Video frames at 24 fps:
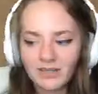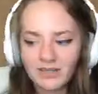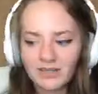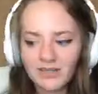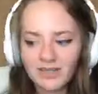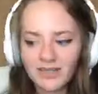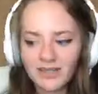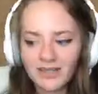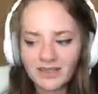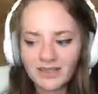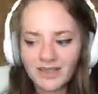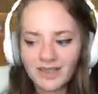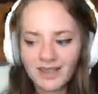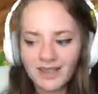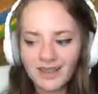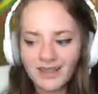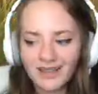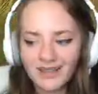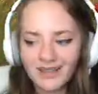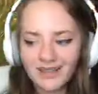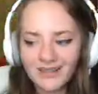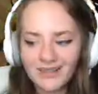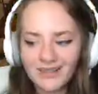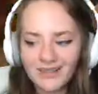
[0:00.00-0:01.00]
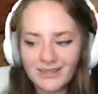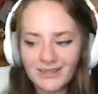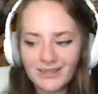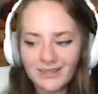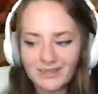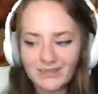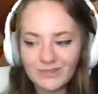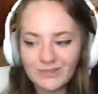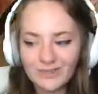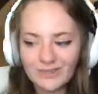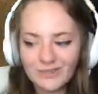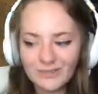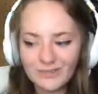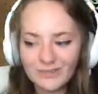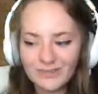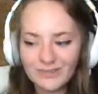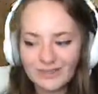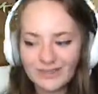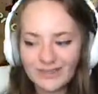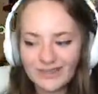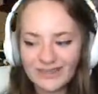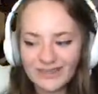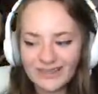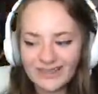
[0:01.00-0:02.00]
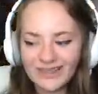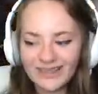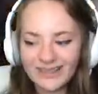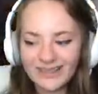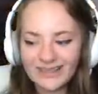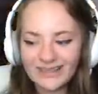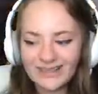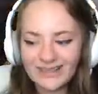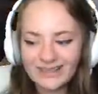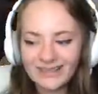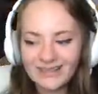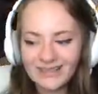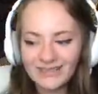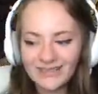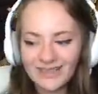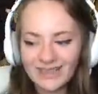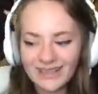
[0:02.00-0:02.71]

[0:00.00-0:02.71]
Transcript: just said that. Ooh. She really